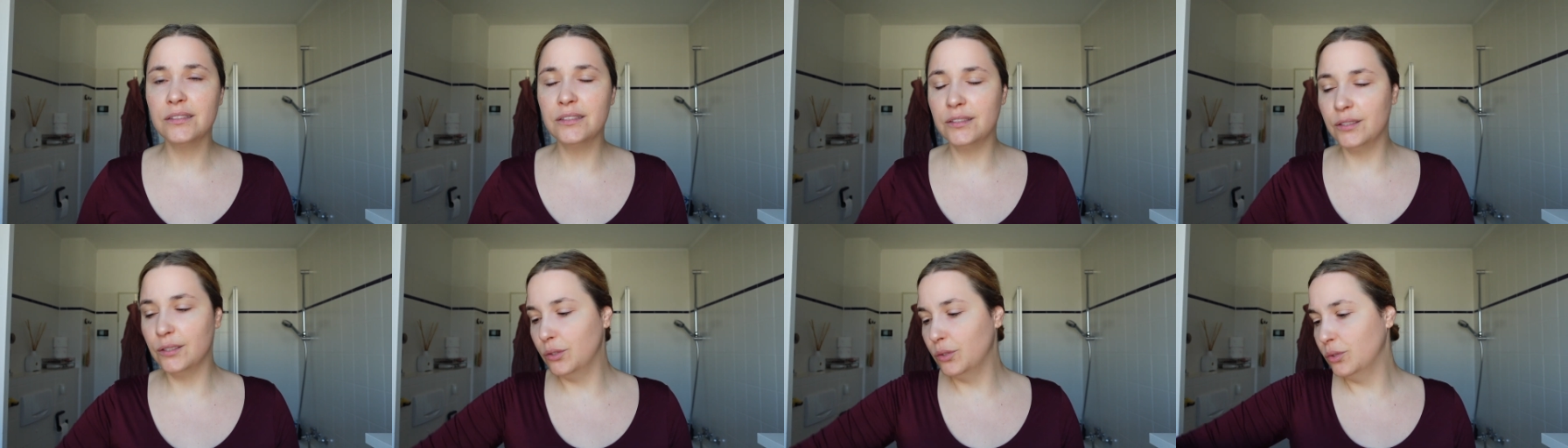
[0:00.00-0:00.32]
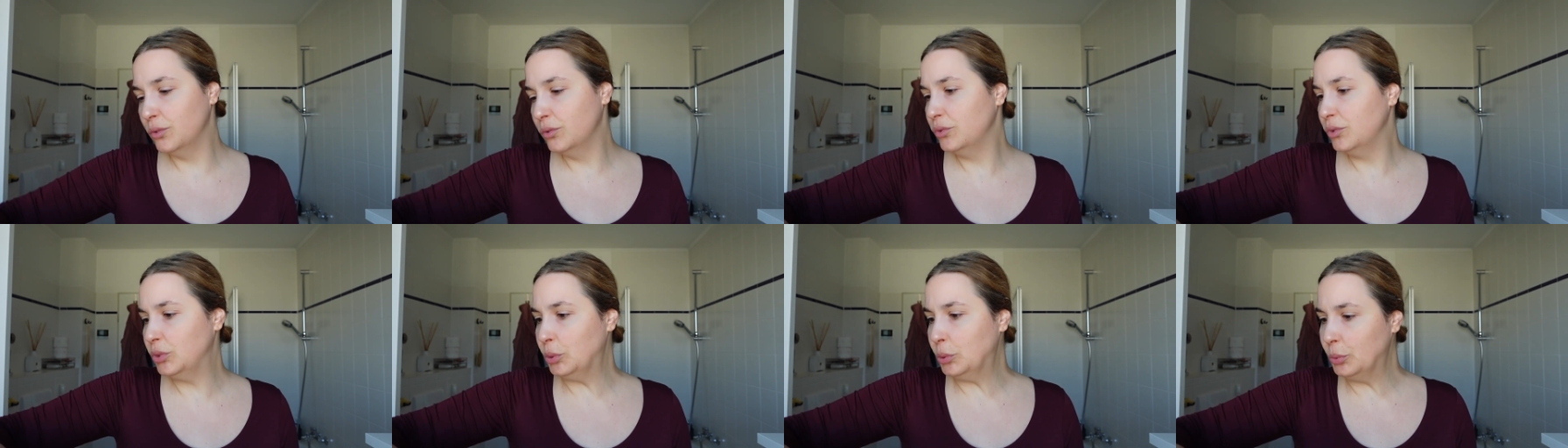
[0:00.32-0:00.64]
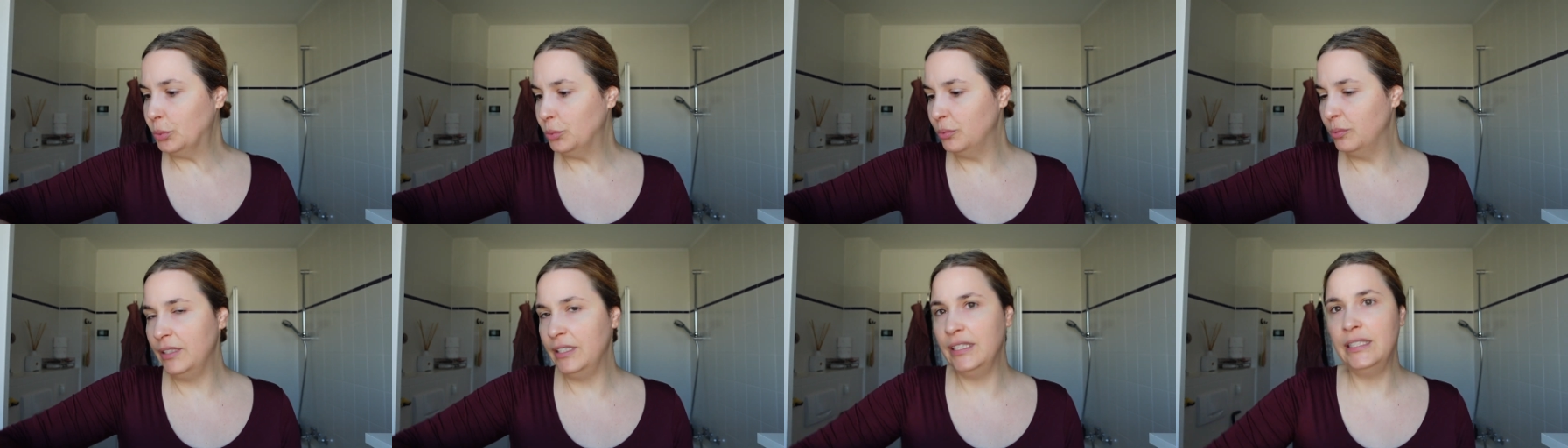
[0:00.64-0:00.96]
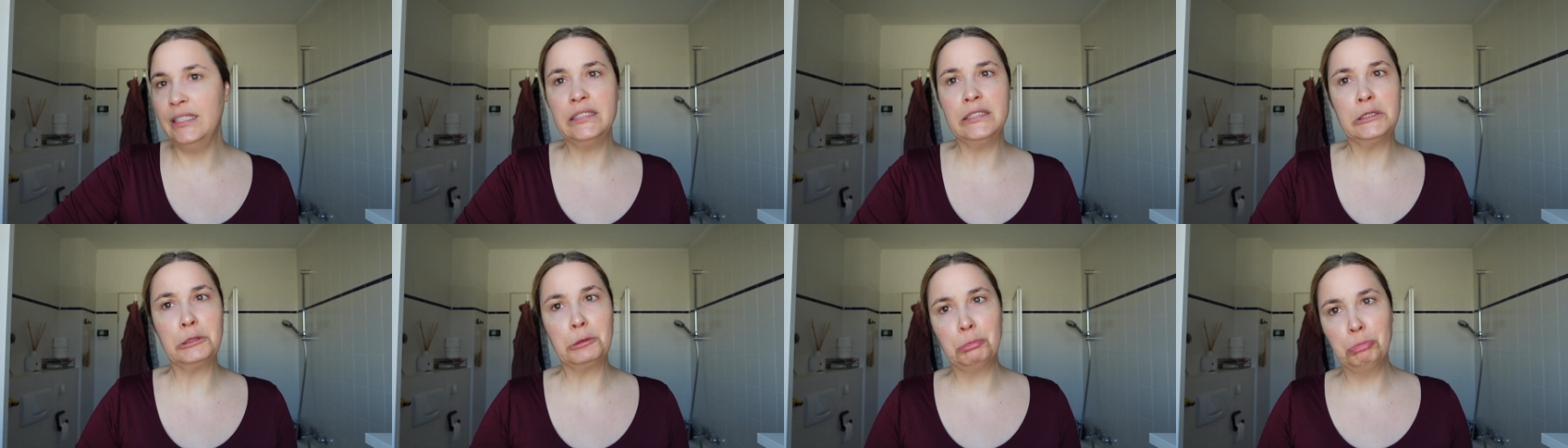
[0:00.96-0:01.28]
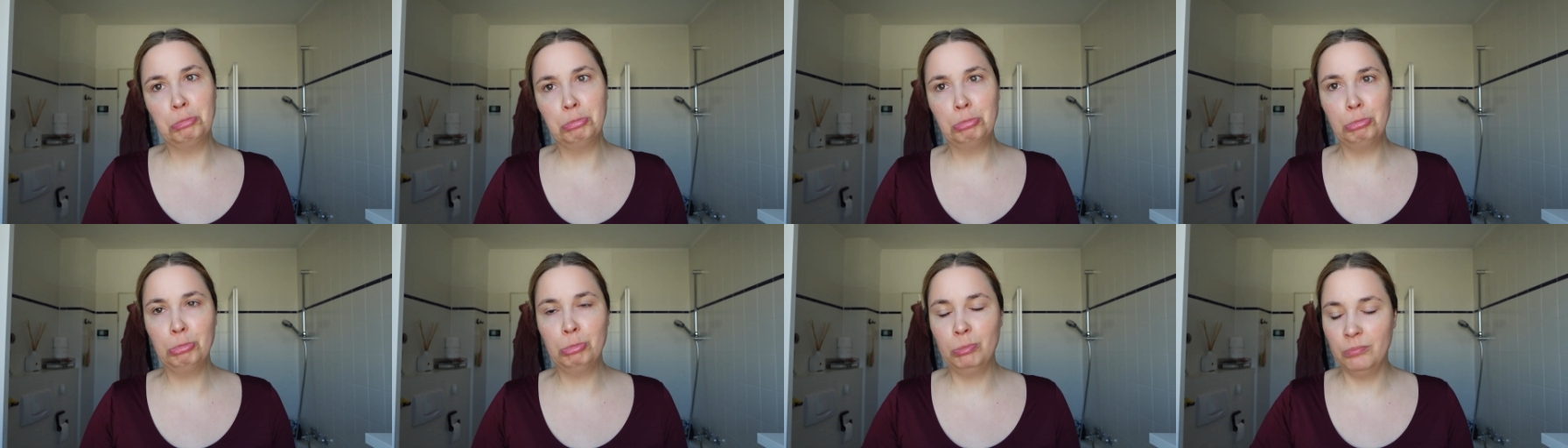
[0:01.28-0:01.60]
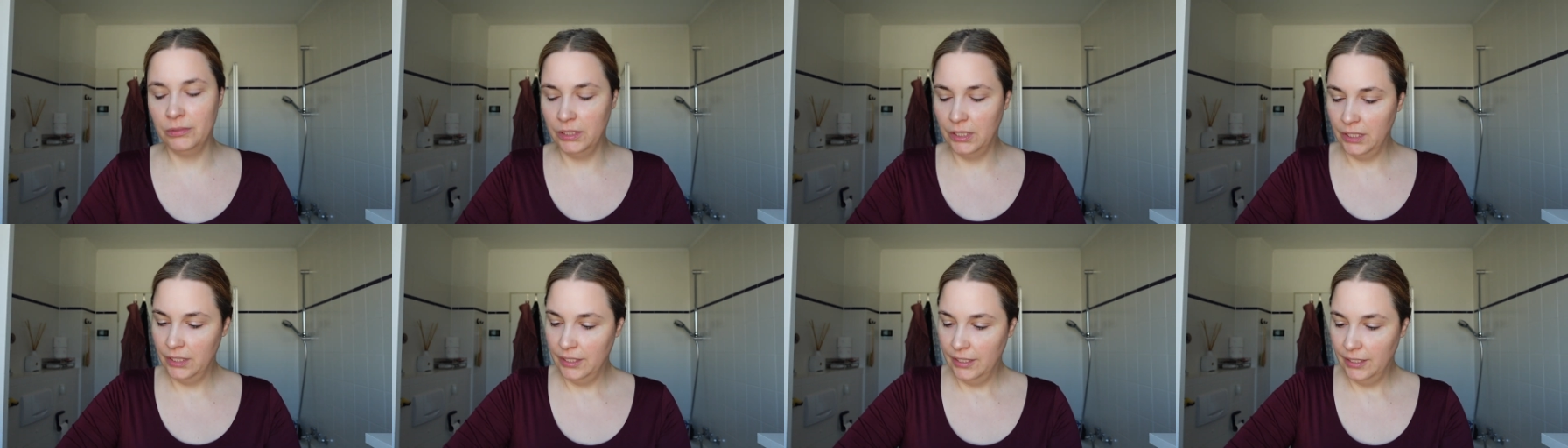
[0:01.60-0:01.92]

So two weeks, hmm,